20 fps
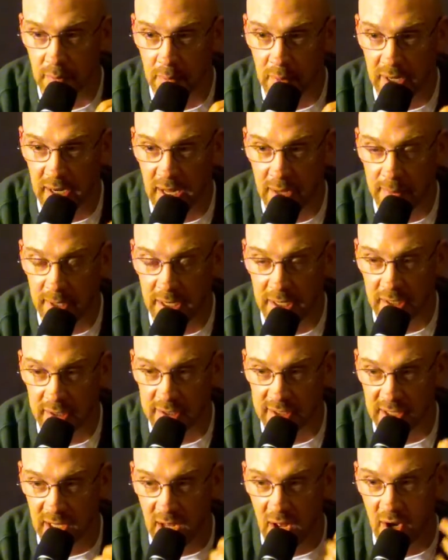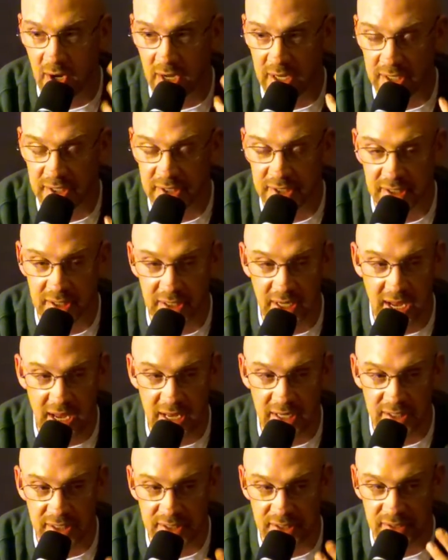But I mean, as long
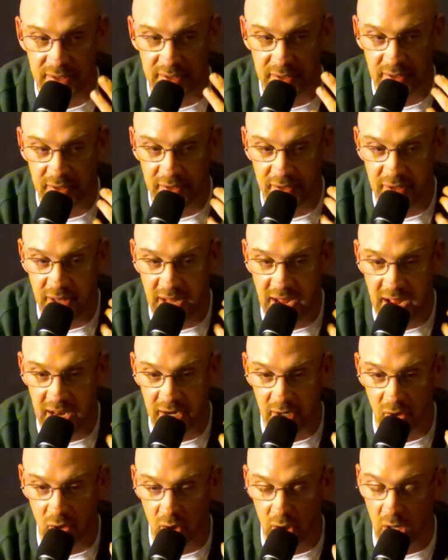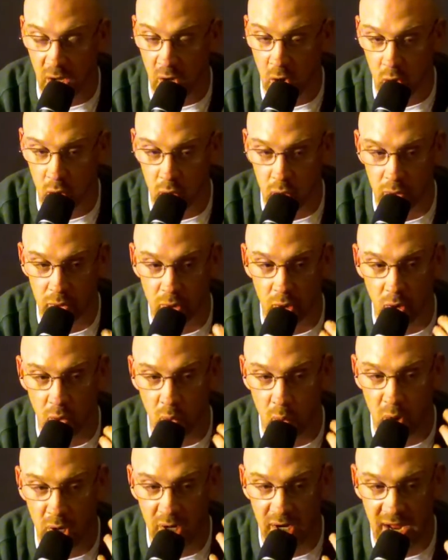as that loan
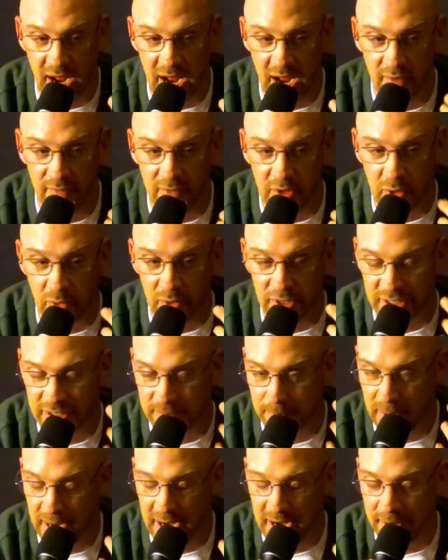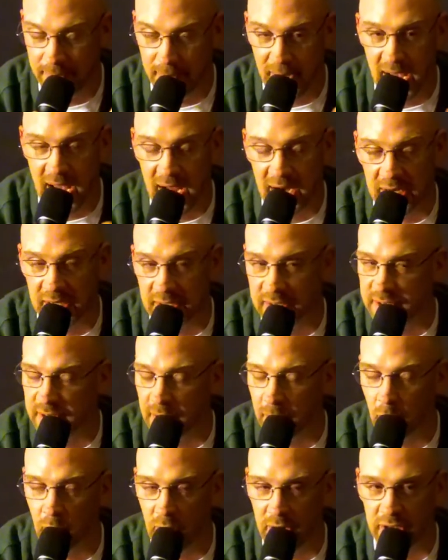or what have you is paid back in
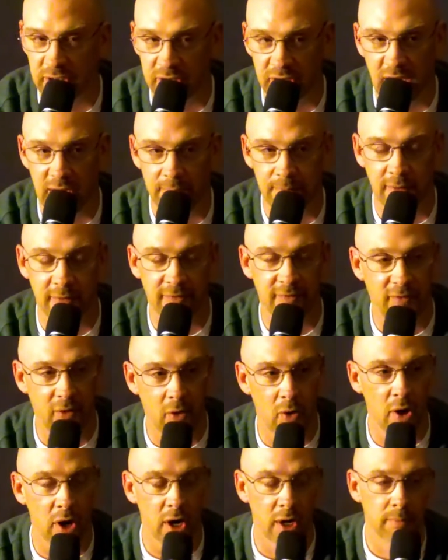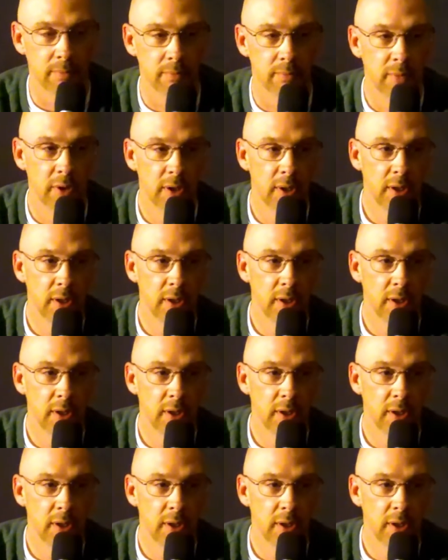some way, shape, or form,